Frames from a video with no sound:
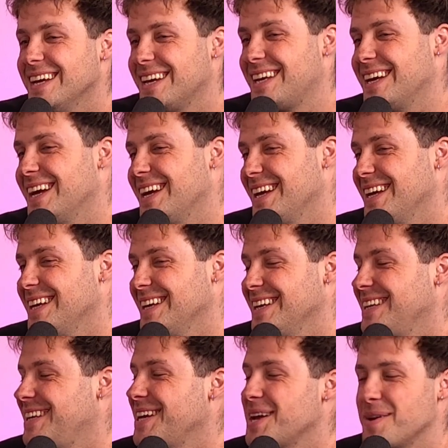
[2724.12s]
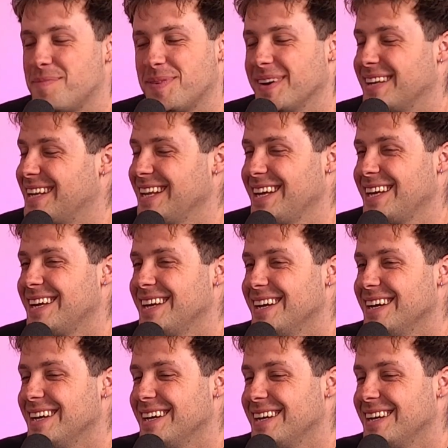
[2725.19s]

Okay. So, you don't, have yeah, to know everyone, mate.